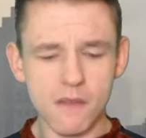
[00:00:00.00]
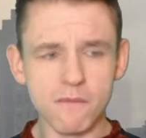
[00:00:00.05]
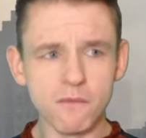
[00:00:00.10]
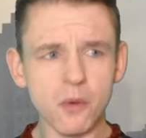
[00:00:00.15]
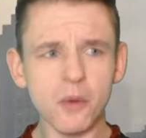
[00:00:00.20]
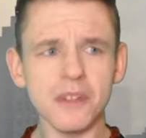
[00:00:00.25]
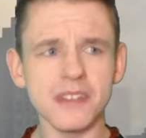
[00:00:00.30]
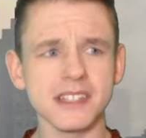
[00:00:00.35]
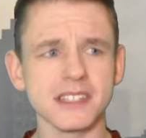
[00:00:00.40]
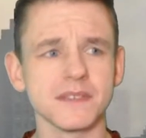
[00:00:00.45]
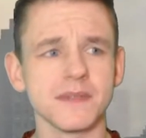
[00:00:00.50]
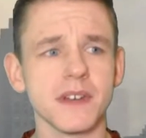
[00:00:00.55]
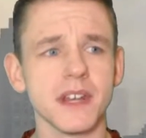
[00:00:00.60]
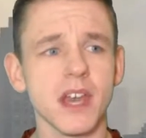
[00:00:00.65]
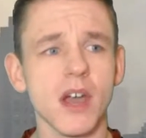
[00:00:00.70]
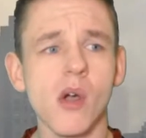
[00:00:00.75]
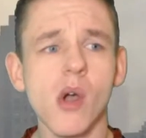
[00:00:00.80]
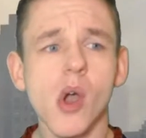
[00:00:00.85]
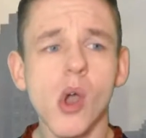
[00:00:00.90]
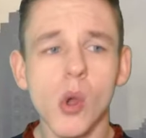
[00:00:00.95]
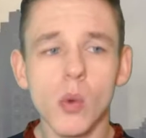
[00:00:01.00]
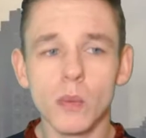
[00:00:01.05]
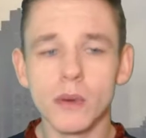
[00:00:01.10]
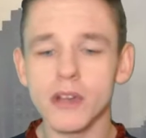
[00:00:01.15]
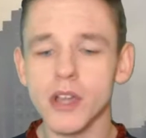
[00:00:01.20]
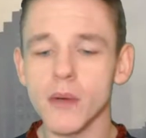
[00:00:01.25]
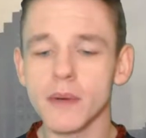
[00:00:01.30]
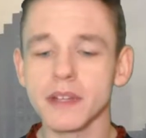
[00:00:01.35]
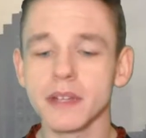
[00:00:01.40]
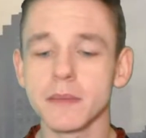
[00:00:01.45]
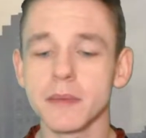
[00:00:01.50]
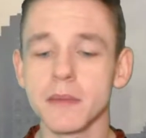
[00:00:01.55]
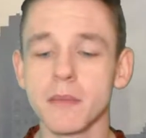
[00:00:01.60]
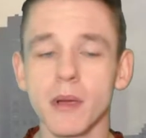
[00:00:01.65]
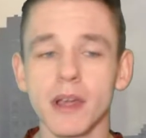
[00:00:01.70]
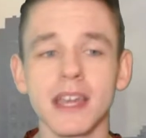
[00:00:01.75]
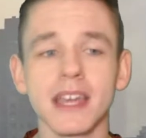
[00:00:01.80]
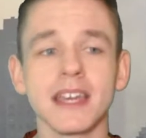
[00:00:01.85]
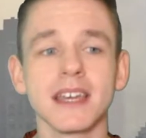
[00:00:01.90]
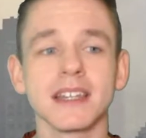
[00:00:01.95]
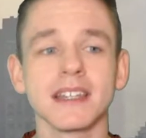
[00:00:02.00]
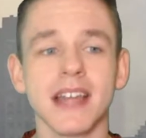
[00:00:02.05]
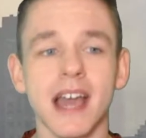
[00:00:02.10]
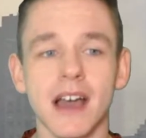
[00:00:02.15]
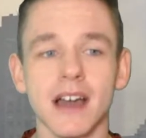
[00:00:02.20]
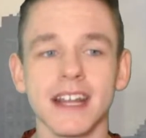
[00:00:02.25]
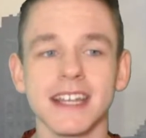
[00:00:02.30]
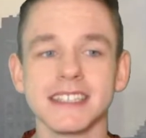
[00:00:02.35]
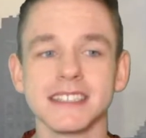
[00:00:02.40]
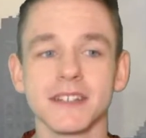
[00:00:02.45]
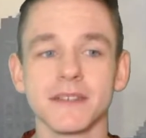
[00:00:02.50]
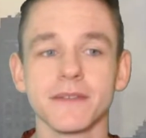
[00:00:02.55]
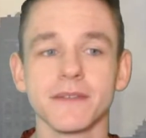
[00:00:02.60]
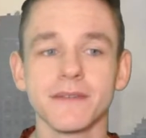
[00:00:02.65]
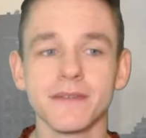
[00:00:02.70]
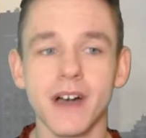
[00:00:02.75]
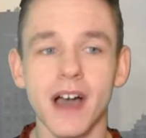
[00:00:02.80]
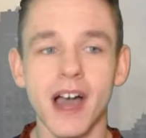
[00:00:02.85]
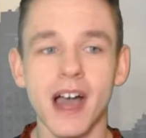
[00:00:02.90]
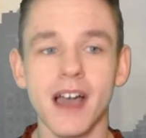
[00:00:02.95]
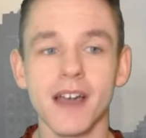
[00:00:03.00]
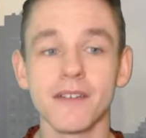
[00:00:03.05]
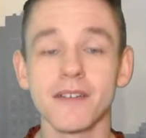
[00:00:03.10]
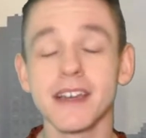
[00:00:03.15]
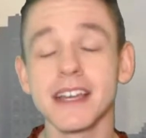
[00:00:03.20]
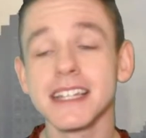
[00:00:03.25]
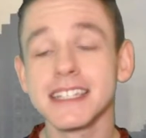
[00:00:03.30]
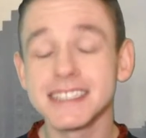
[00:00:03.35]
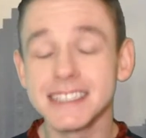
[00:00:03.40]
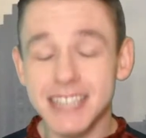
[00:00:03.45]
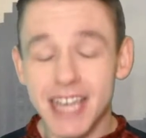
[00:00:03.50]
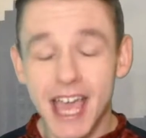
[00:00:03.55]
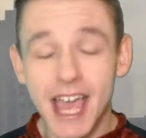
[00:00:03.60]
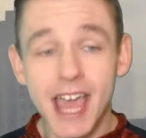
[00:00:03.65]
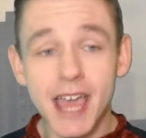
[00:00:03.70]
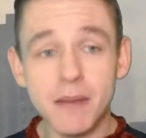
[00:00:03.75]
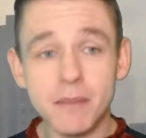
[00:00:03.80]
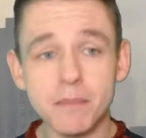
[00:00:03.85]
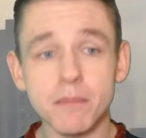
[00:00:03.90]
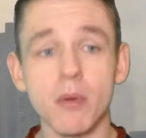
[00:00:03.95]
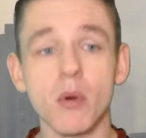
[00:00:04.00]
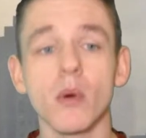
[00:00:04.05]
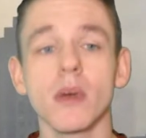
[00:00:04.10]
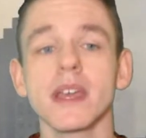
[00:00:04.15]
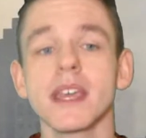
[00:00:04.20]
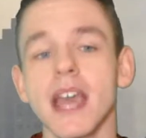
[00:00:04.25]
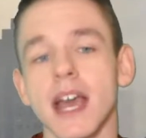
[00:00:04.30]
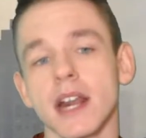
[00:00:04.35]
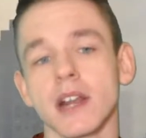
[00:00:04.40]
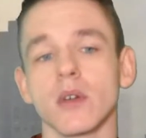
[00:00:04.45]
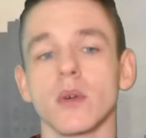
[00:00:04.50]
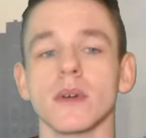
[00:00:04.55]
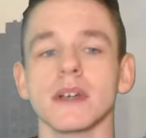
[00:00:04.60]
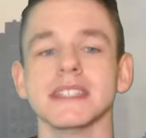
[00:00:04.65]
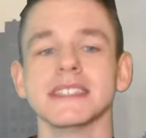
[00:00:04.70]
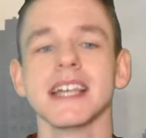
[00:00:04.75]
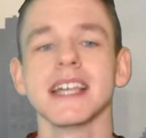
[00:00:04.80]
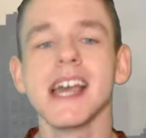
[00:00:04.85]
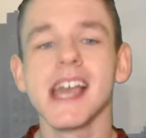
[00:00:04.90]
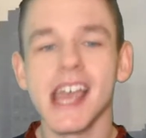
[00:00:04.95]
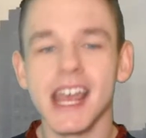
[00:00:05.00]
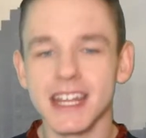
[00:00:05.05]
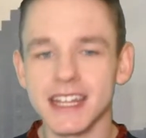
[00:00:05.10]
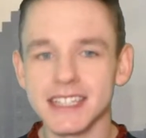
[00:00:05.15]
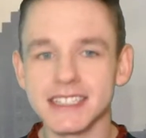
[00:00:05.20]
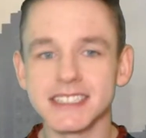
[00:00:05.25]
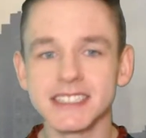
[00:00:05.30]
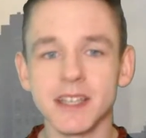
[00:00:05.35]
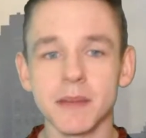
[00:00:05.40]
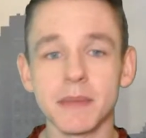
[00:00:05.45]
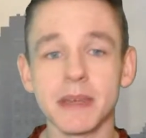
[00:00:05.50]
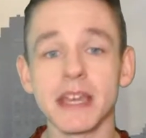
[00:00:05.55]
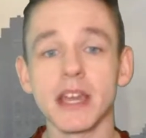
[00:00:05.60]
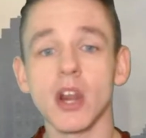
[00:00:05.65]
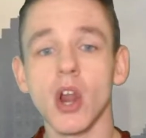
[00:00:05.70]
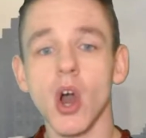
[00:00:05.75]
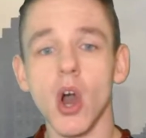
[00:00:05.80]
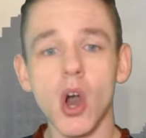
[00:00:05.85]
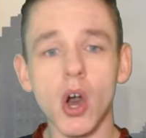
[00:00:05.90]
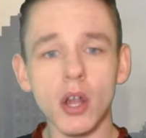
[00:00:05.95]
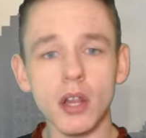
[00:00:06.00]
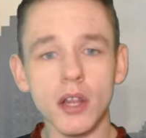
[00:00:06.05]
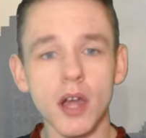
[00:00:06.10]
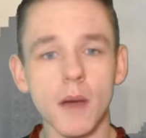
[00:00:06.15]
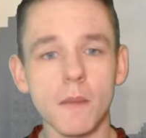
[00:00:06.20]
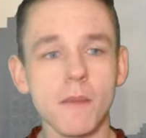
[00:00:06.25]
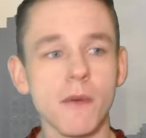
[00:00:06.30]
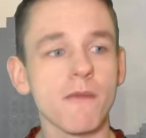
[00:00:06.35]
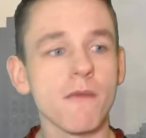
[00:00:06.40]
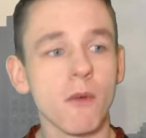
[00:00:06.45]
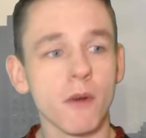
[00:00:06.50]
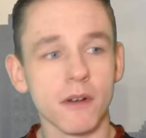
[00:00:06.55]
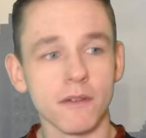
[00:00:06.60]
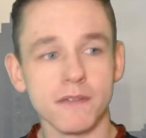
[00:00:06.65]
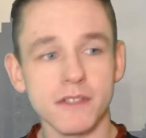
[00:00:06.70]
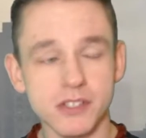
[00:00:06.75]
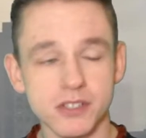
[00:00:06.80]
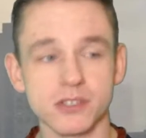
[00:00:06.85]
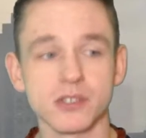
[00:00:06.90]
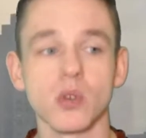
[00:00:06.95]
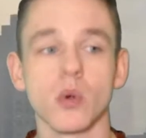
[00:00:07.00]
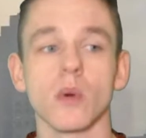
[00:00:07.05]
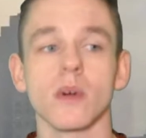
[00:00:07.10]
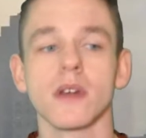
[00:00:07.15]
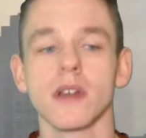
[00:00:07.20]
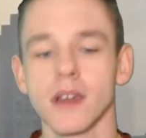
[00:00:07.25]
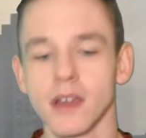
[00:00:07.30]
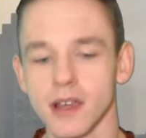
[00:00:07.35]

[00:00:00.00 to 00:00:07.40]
For this video, we're going to be breaking it down into 5 10-point categories and then summing it all up for an official score.